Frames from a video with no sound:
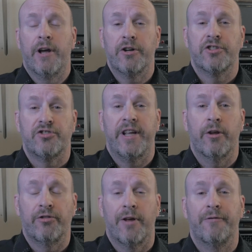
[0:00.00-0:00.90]
they are just
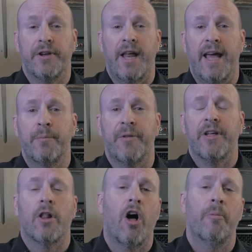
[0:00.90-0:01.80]
deals of the day, but
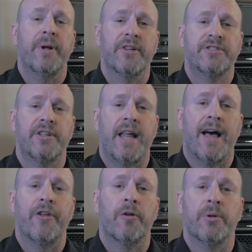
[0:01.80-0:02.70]
they'll all be listed
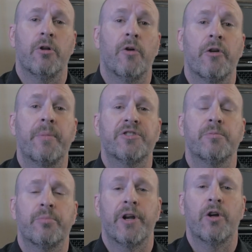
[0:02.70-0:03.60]
down there below, and there'll be
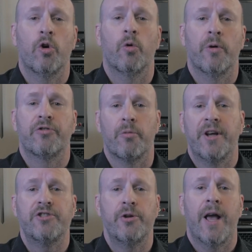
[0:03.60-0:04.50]
some pretty cool ones. So
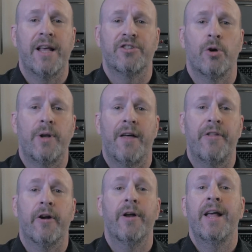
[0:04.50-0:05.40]
make sure you guys go down
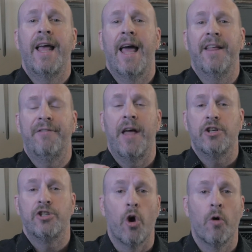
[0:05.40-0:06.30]
there and hit that
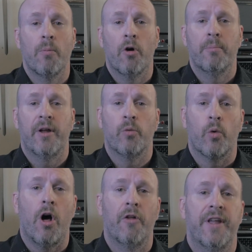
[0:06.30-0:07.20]
show more button
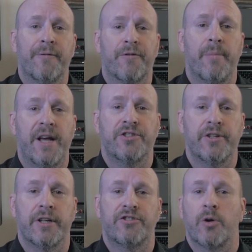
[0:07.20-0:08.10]
where all the
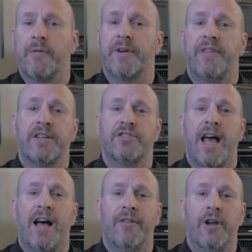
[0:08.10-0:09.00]
information is. So everything's
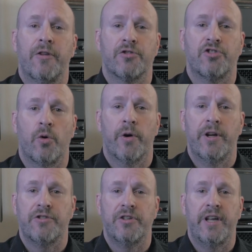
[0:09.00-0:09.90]
down there, the
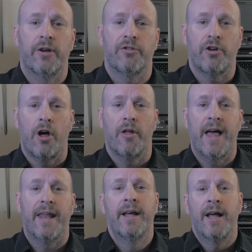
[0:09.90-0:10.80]
stories, the deals, and all
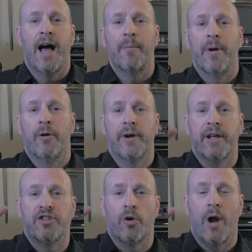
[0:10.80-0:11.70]
that. I'm Elric,
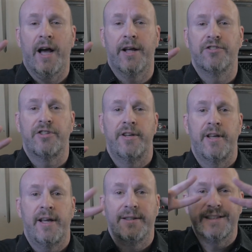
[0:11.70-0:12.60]
it's a Rockin'
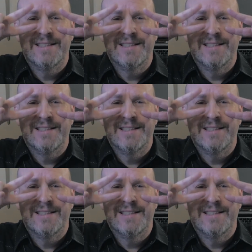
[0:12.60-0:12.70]
Sunday.